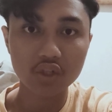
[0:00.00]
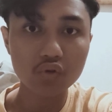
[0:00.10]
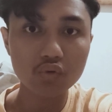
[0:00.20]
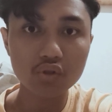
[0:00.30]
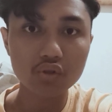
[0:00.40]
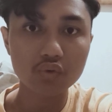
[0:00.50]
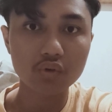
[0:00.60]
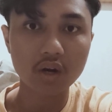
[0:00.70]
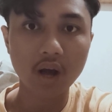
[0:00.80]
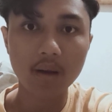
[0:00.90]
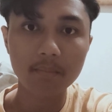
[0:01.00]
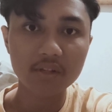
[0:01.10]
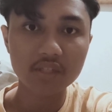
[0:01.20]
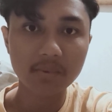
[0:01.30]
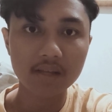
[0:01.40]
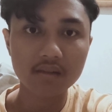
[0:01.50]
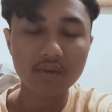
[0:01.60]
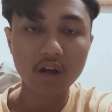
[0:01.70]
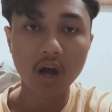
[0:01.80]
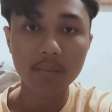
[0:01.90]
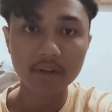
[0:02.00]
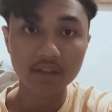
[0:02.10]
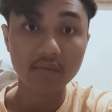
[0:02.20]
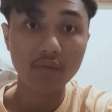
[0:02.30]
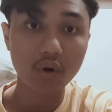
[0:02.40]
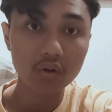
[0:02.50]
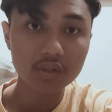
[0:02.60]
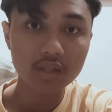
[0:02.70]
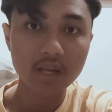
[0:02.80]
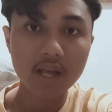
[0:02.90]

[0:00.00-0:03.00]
used to accomplish specific communicative goals.